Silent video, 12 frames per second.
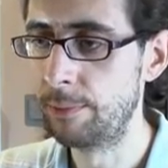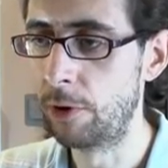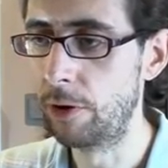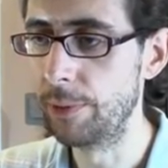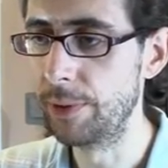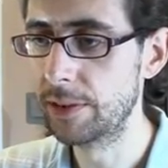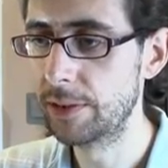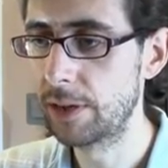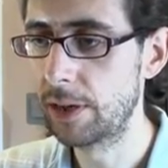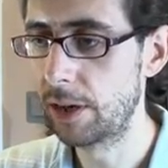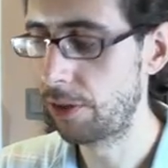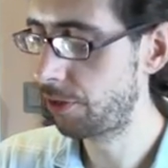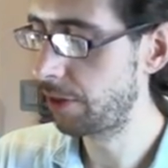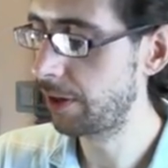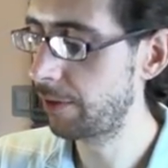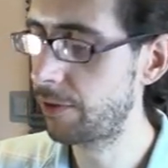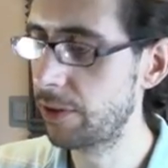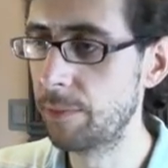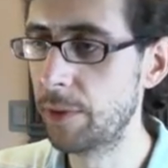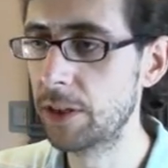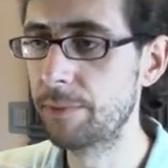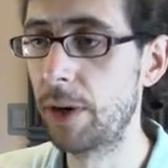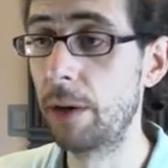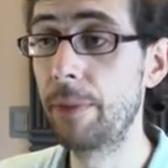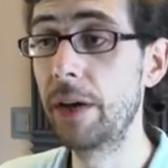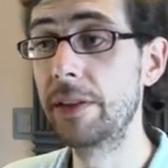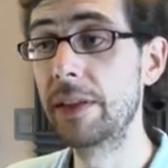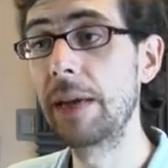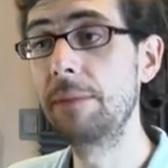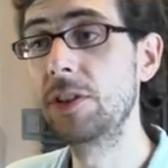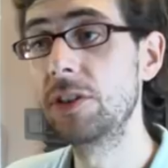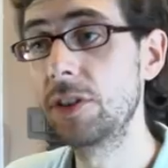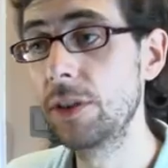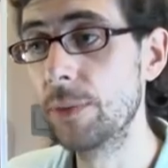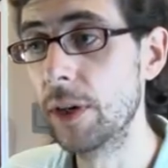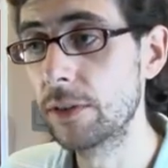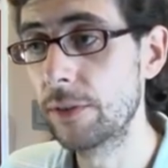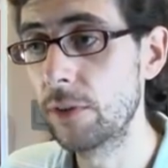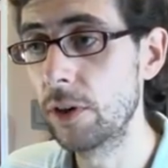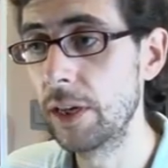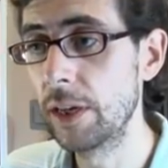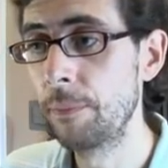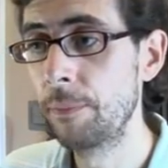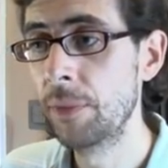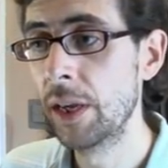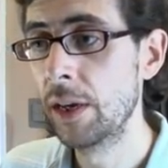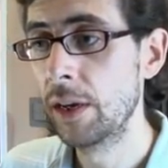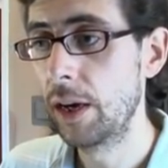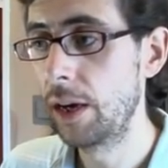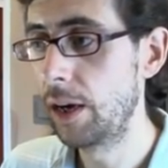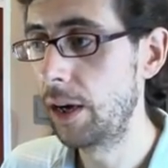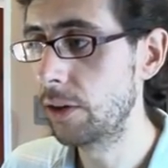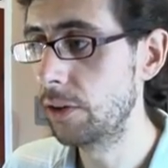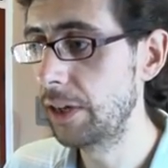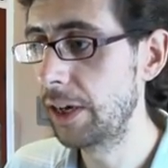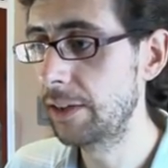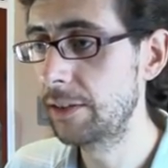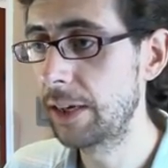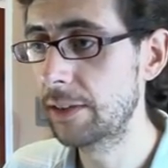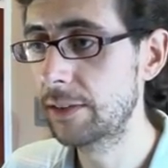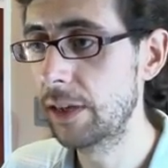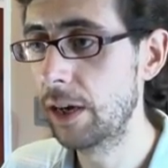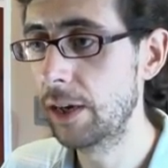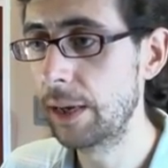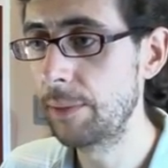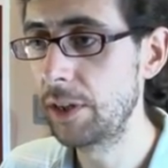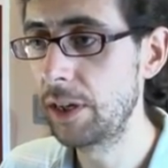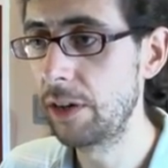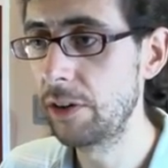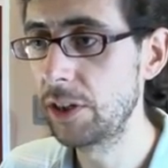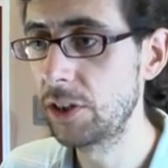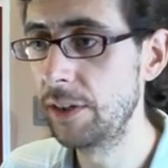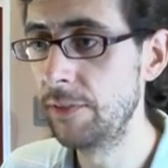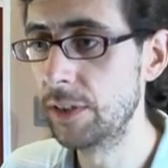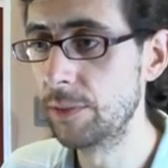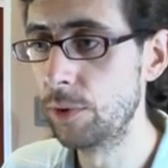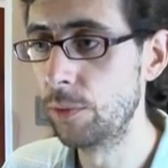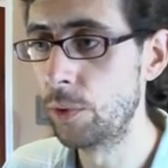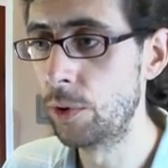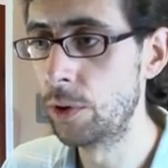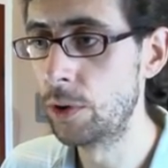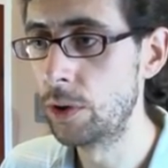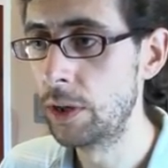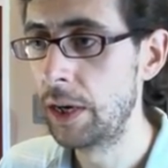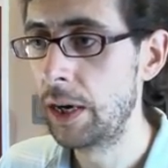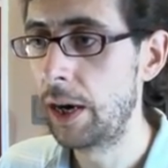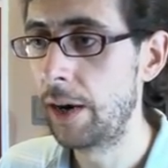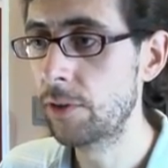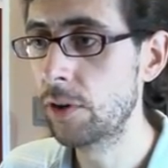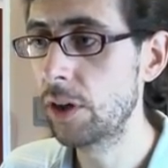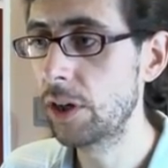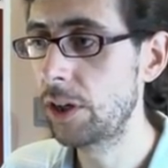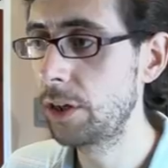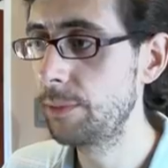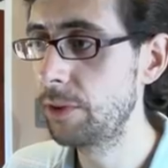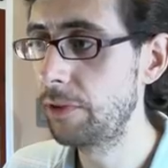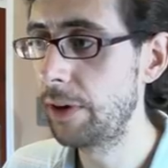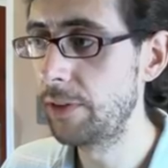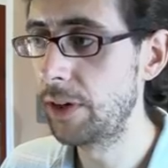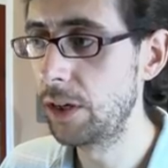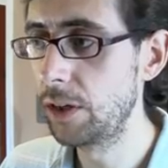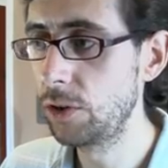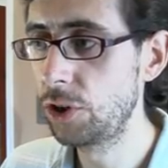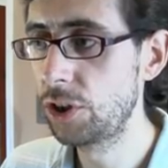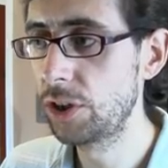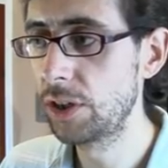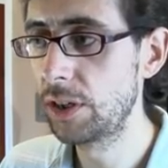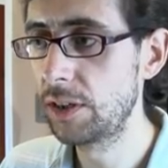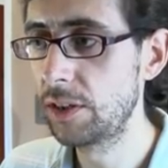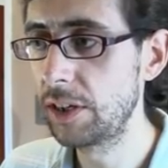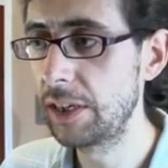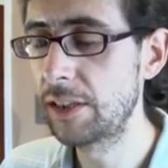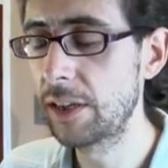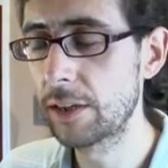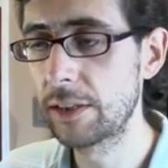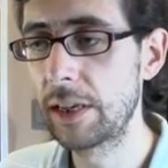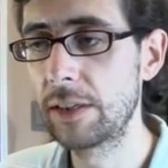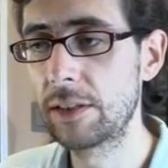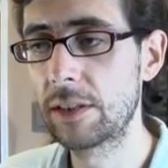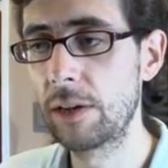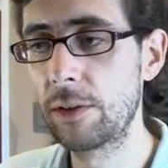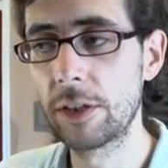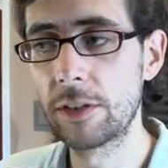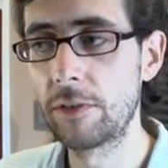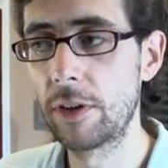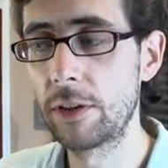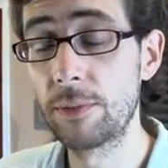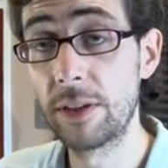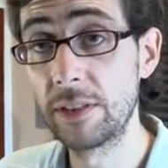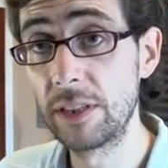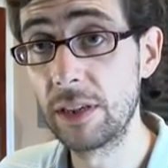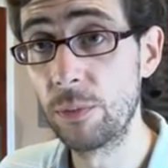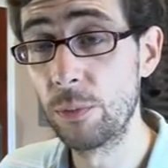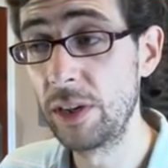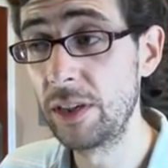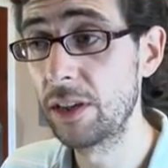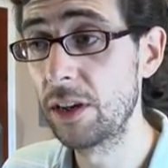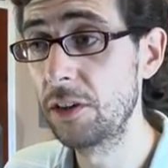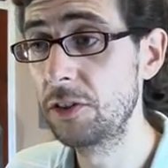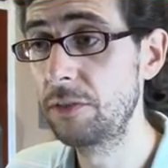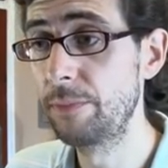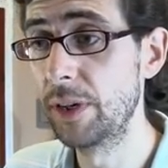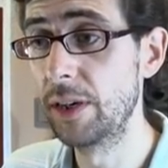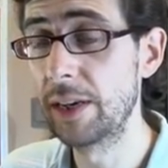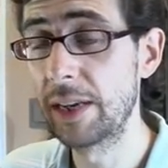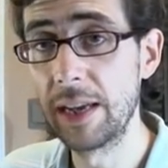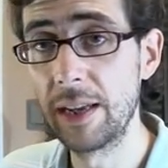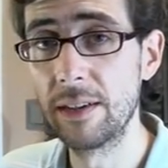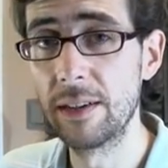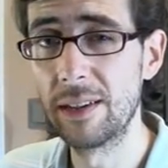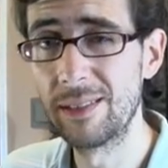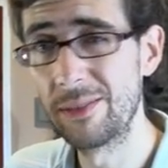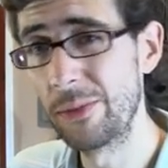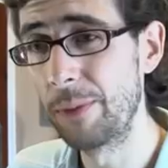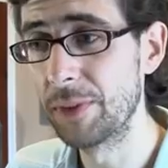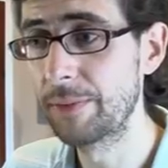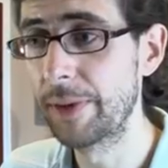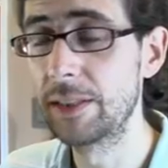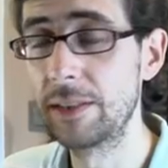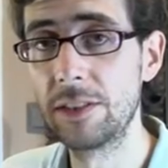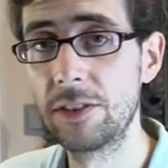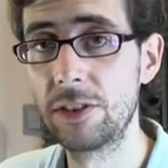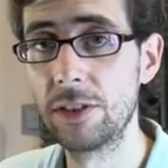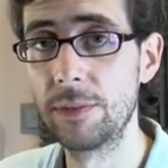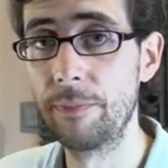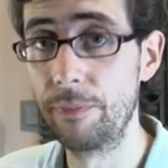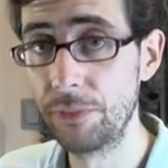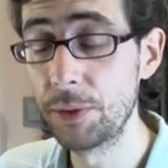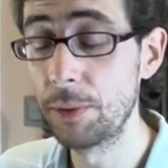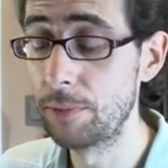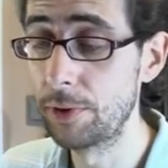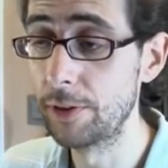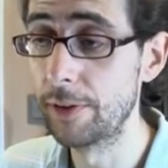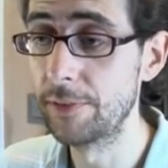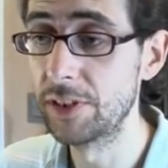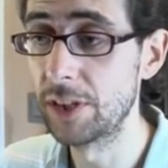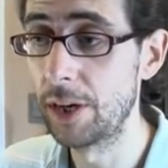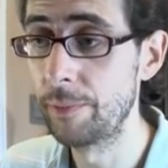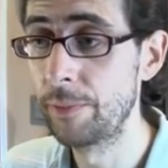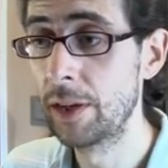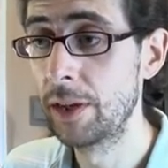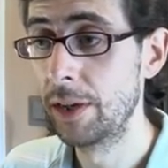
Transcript: Morrowind, I think for the most part. But the games that do work, so I've got here, uh, I've got Deus Ex uh, Game of the Year Edition, Invisible War. I've got Human Revolutions. It doesn't necessarily, it doesn't run as well as it did on Windows, but again, uh, I'm expecting this to, to improve over time.